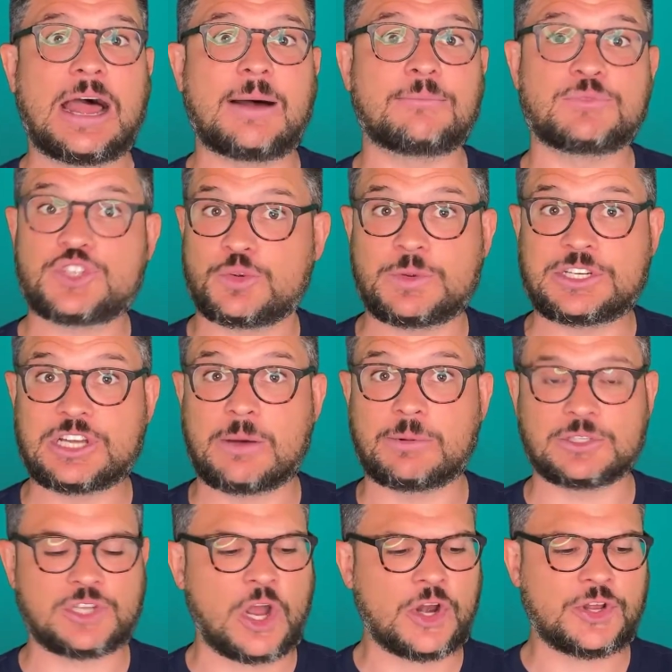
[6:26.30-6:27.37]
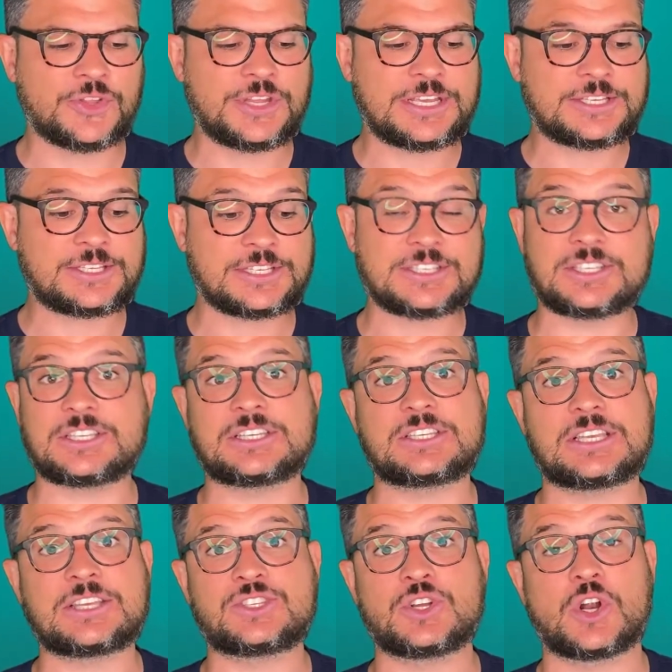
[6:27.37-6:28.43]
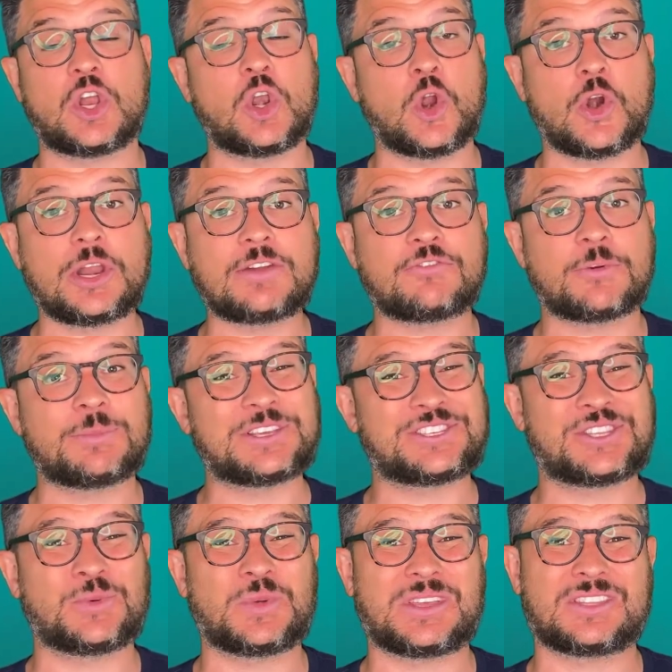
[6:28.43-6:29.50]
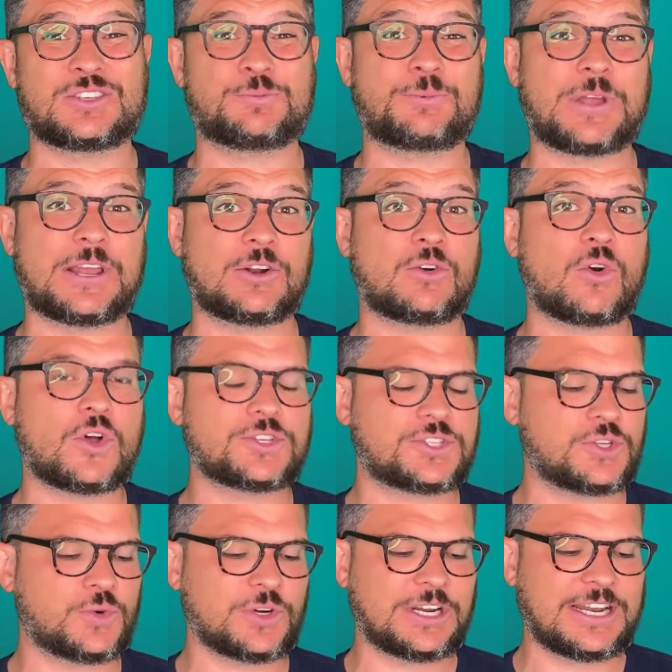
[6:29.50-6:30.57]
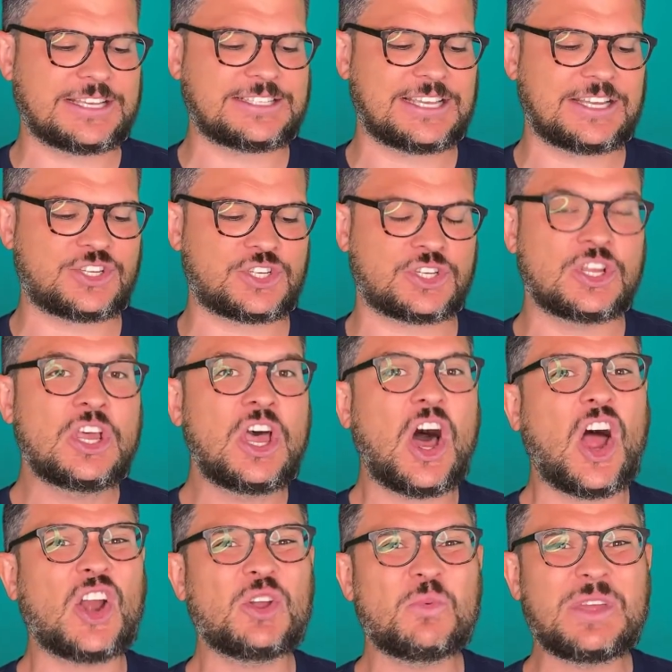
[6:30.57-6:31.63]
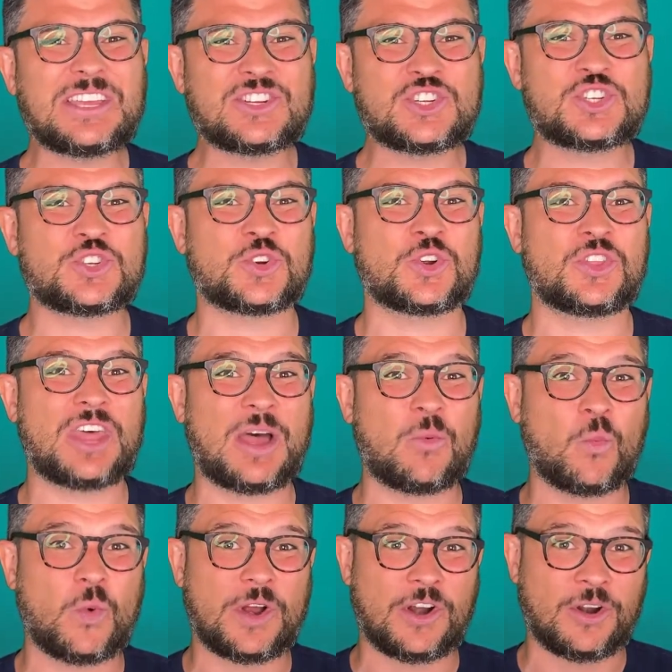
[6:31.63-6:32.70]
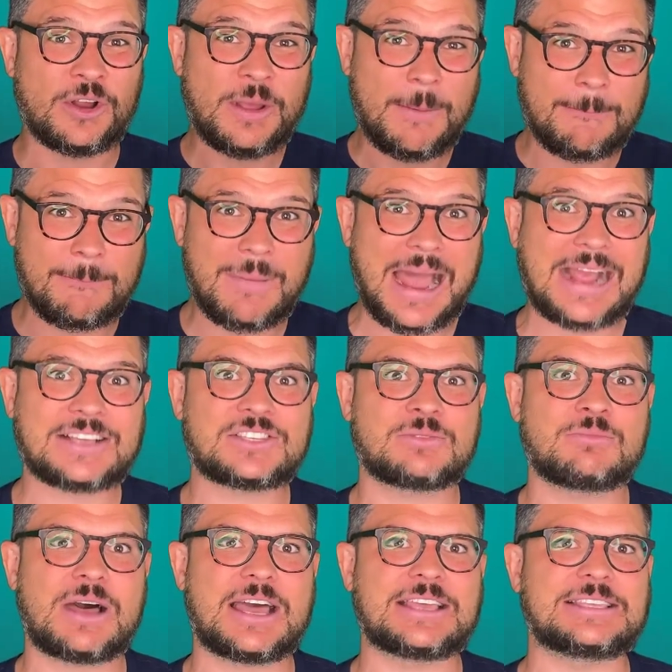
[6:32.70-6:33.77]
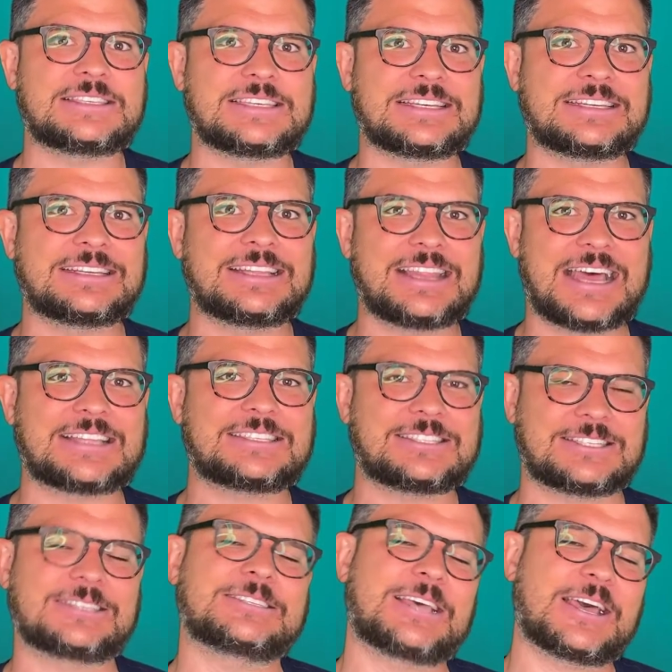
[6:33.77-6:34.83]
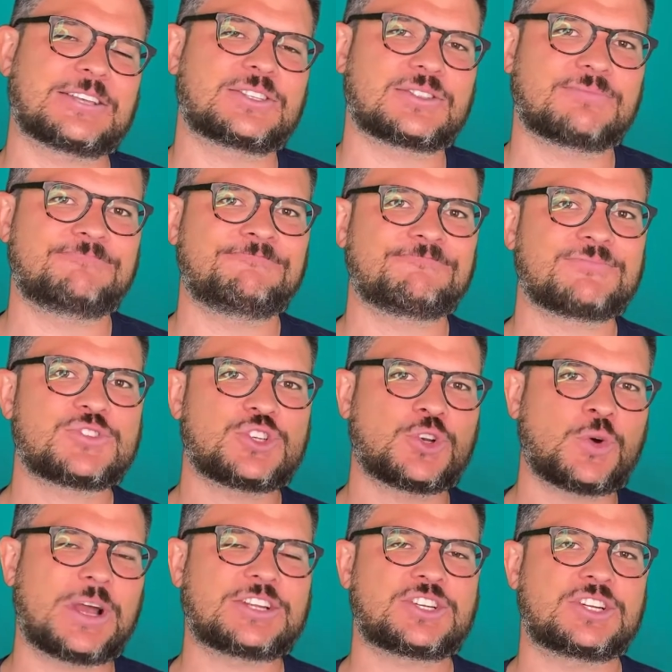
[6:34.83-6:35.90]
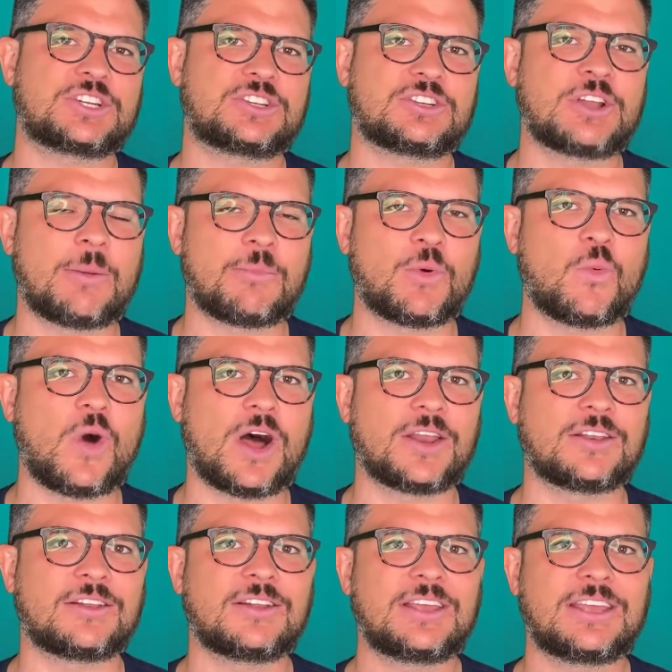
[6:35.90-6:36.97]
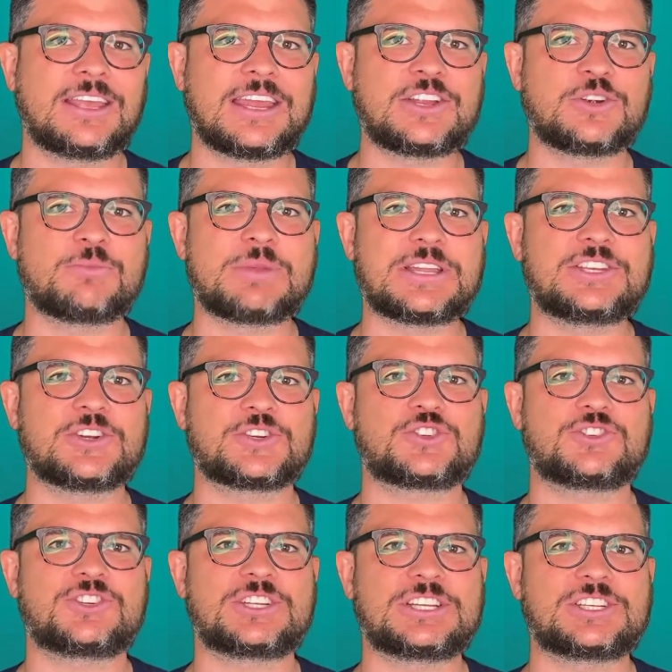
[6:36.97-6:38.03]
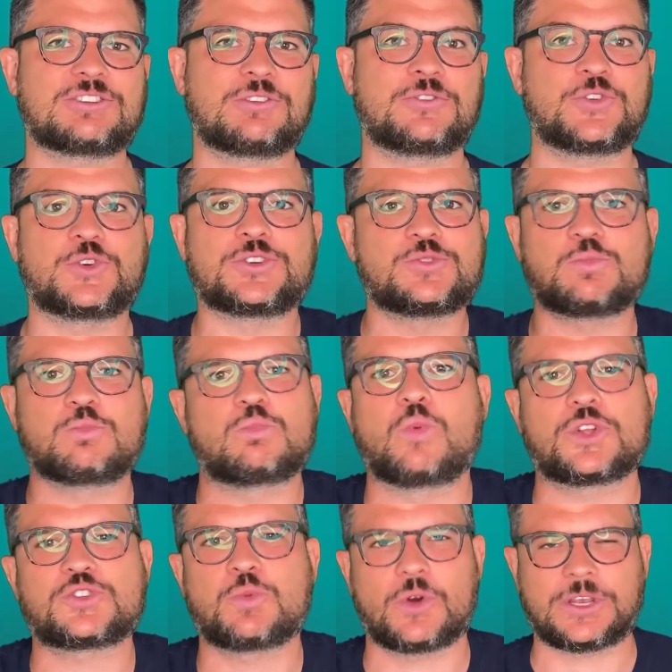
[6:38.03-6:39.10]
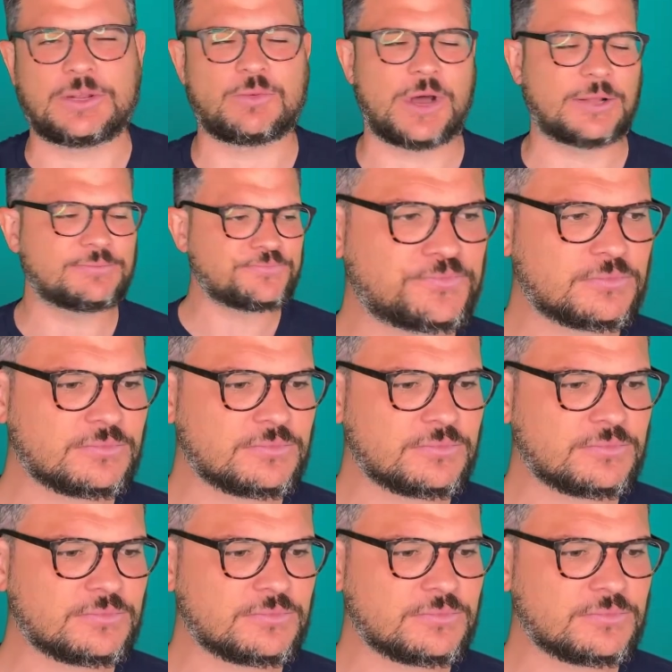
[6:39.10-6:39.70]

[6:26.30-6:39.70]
should we double down on this? Is there a learning from this that we can spread across the organization? How do we ensure that we're maximizing that success? So question number 1 in your mid-year strategic review is what's working well.